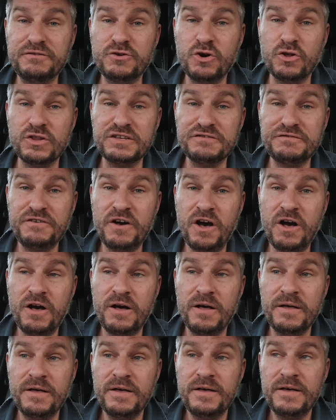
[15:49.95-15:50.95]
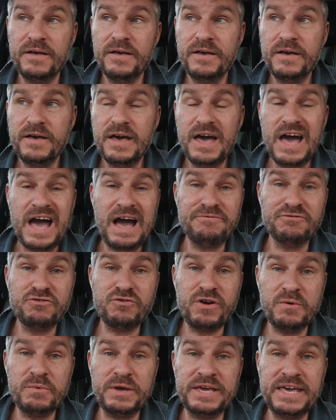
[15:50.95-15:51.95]
you've got this far. Have a
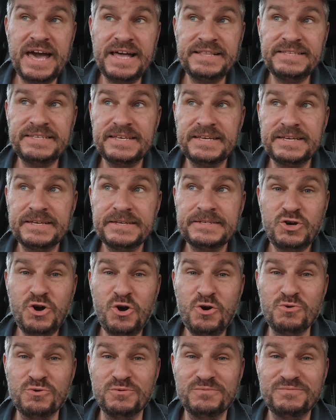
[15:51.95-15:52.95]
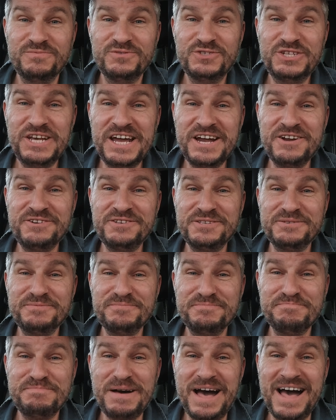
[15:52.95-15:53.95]
great weekend. Cool. Cheers.
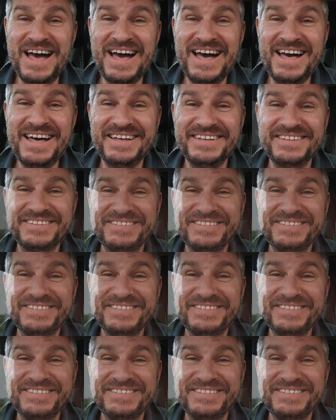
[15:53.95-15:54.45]
Bye.